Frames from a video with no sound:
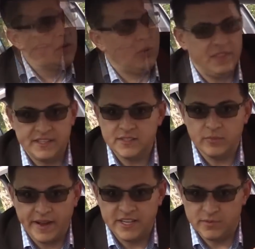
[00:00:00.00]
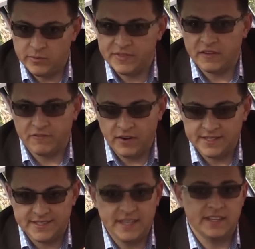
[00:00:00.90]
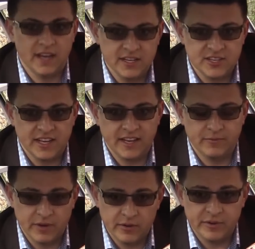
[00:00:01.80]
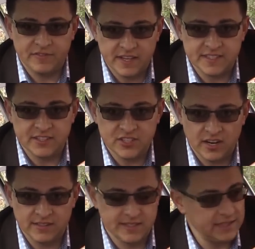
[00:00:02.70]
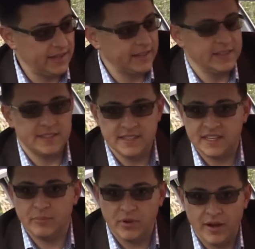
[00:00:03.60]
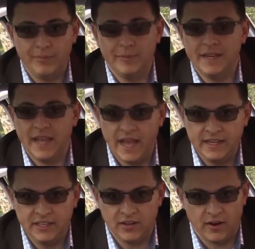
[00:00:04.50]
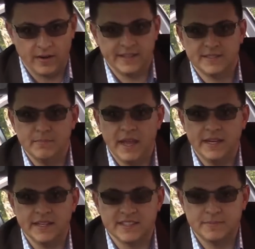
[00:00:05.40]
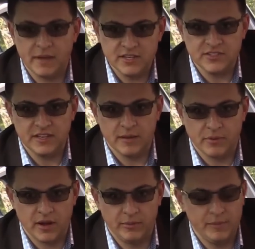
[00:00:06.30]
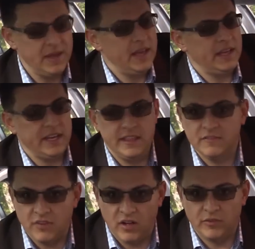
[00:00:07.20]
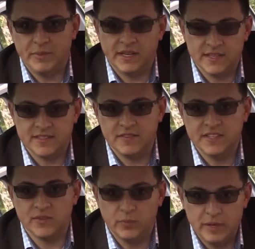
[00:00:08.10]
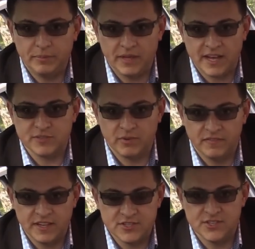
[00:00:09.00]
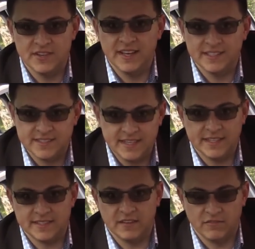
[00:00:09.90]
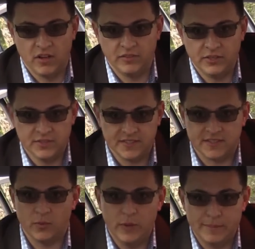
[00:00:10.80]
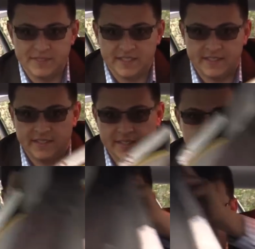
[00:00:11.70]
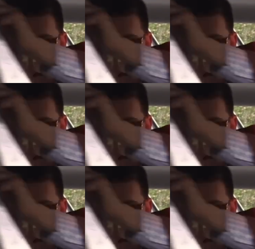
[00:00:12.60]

Well, this arrangement with a front seat touching a rearward facing child seat like this is a problem in any car. It's made especially a problem in the Volvo because of these whiplash prevention seats that Volvo uses, the whips system as they